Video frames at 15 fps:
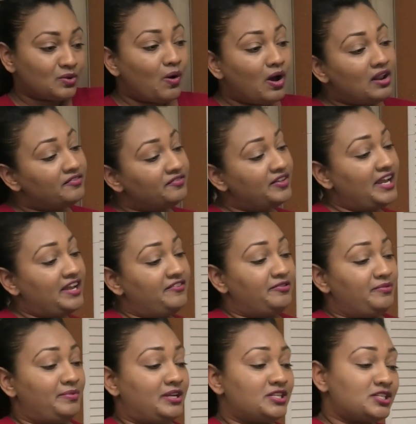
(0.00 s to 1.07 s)
all of the
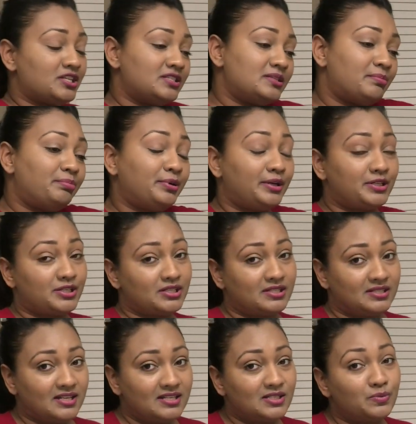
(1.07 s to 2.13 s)
information to purchase
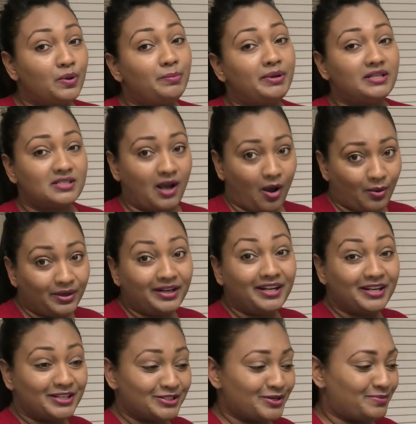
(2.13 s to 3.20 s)
this will be down in
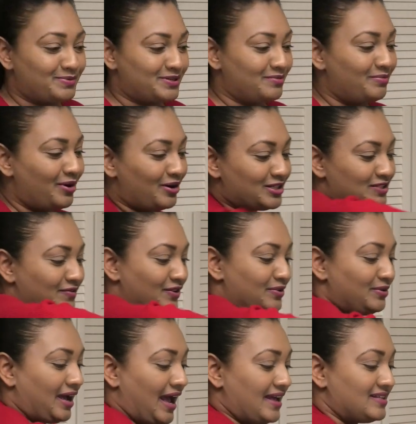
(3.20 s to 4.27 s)
the description box for
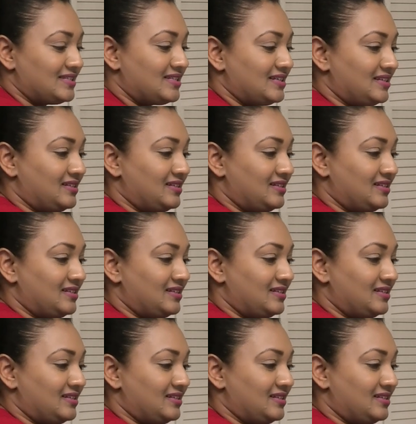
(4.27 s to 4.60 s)
you guys.